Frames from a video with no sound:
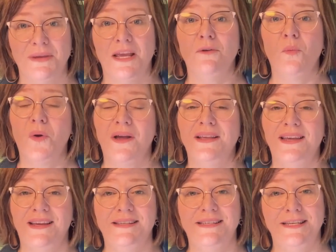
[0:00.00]
in one
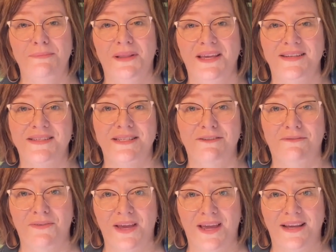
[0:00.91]
easy place to
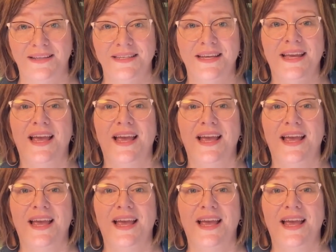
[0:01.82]
find.